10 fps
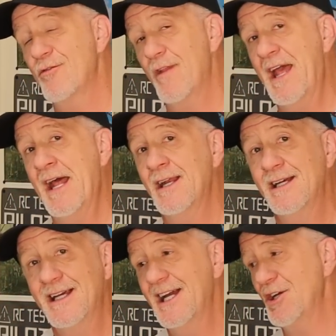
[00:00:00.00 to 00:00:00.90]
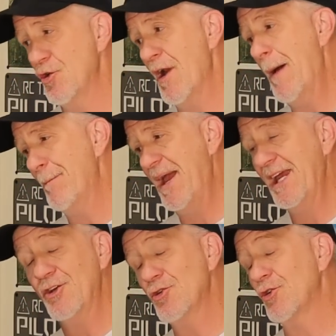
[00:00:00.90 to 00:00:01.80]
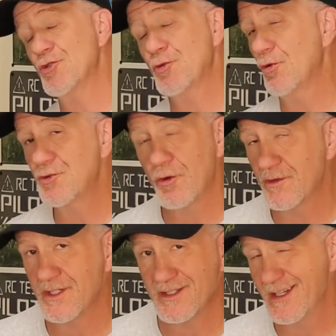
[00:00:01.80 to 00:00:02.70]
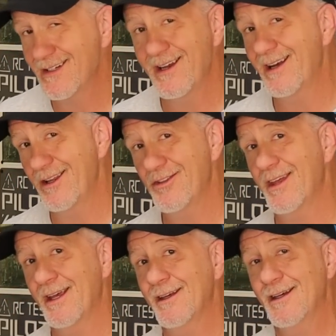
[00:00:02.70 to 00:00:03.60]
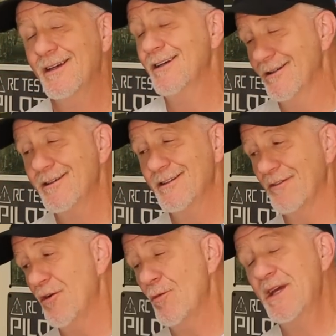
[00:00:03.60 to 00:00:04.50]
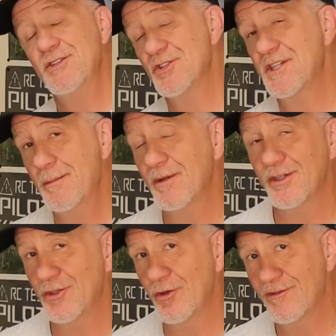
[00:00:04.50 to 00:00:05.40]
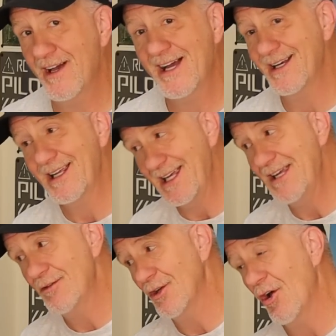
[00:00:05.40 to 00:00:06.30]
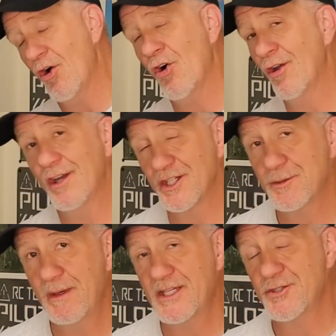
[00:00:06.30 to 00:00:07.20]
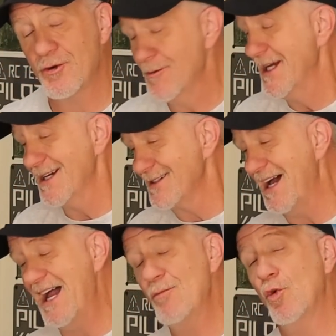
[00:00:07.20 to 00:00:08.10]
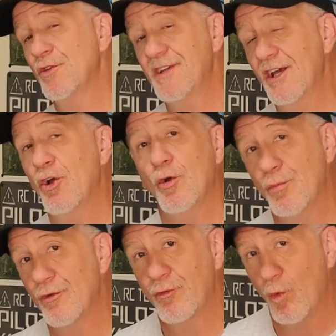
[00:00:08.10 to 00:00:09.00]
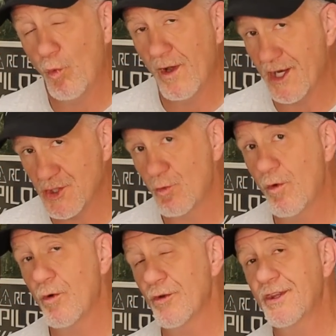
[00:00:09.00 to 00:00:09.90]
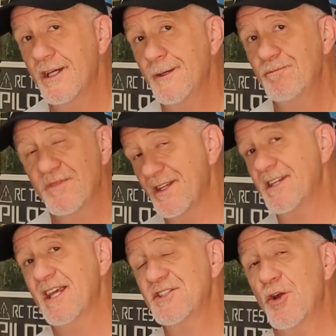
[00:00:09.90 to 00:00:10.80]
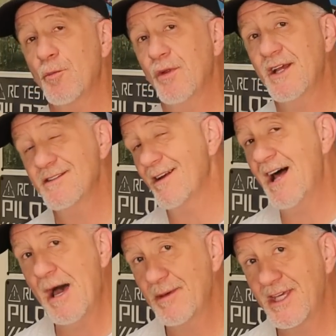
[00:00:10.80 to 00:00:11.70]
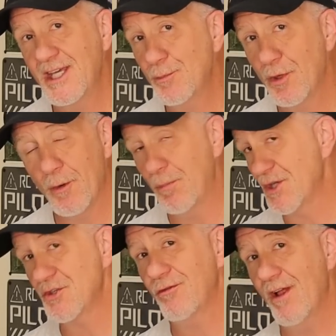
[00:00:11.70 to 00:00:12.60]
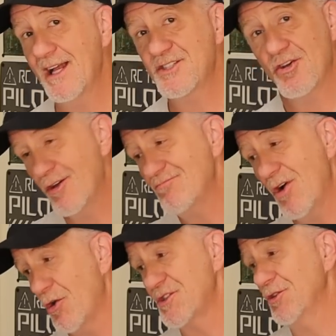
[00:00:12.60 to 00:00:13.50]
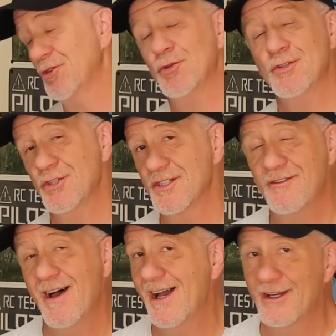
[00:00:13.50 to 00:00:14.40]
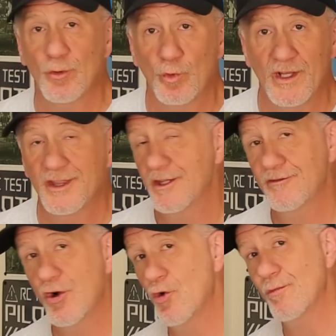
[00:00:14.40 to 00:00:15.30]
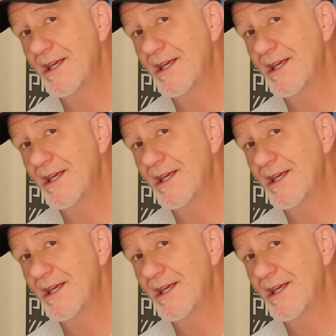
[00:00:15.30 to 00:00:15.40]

for that, and you're not banging your control surfaces into anything, The foam hinges typically do fine, even on a Speedster. Time will tell, but for what it's worth, The test airplanes that Hobby King put a bunch of flights on are still doing just fine with the foam